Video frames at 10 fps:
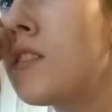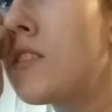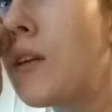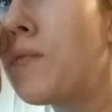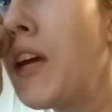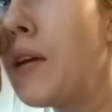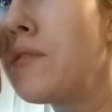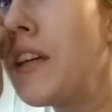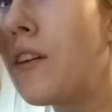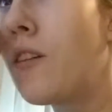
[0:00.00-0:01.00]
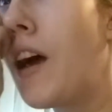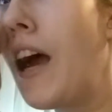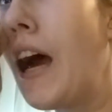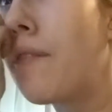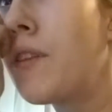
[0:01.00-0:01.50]
Sometimes they don't
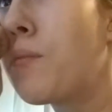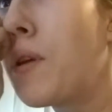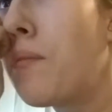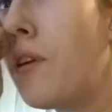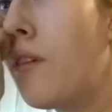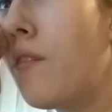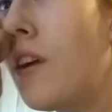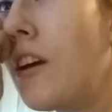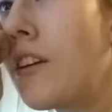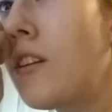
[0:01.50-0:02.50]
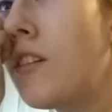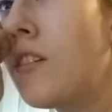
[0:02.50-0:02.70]
have to be perfect.